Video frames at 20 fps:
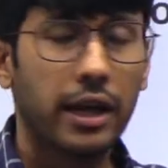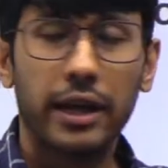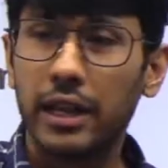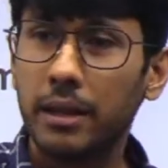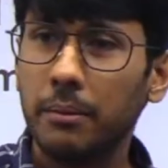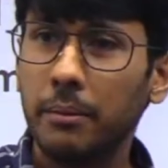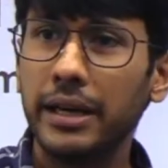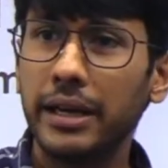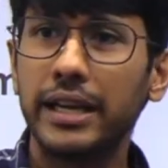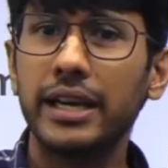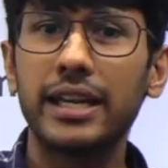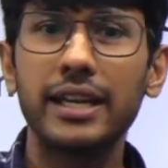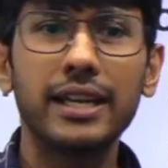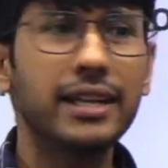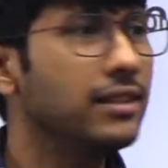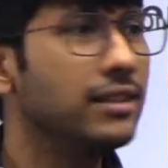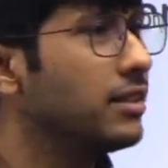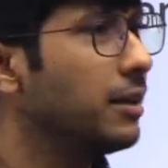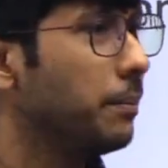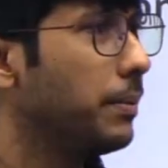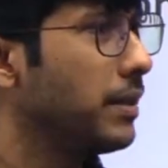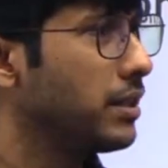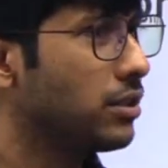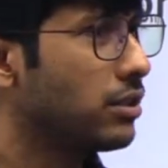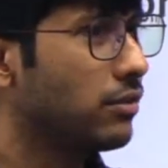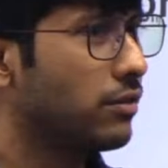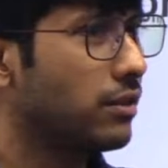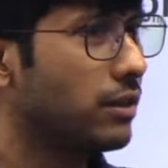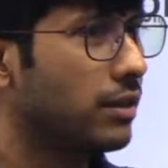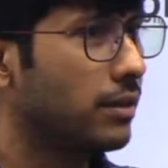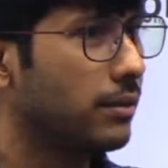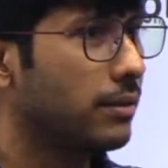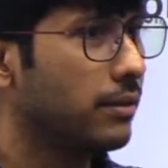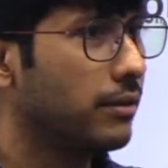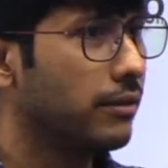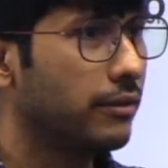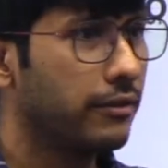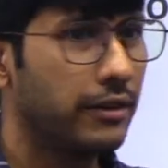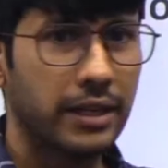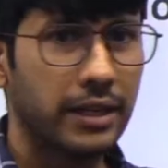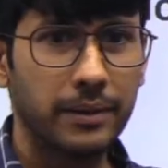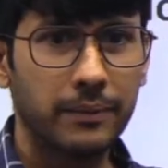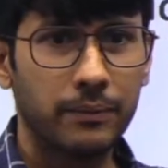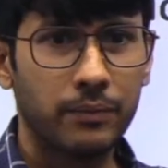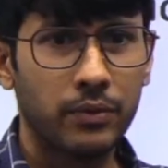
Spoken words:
imitating is the best way.